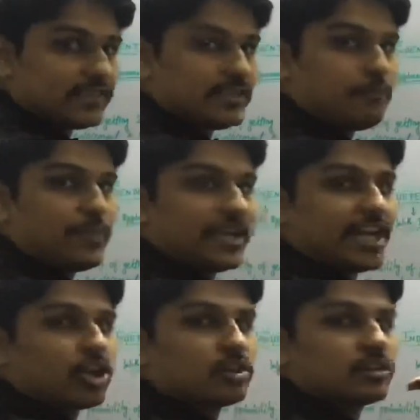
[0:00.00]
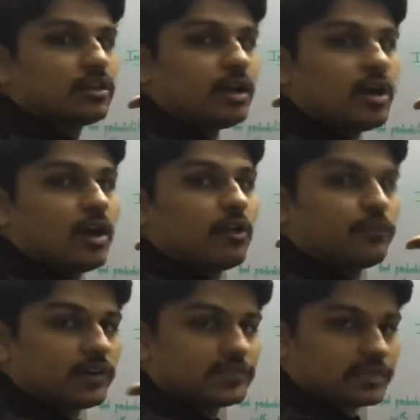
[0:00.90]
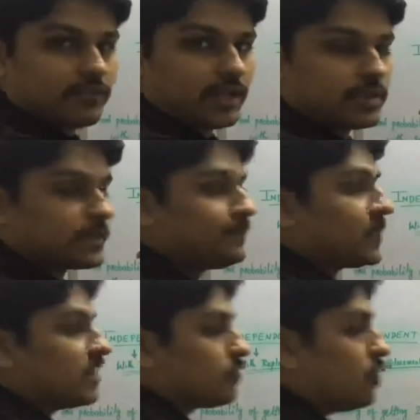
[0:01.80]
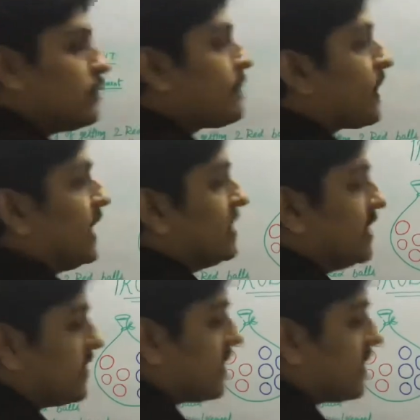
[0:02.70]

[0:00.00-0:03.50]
is dependent on the first event. So in this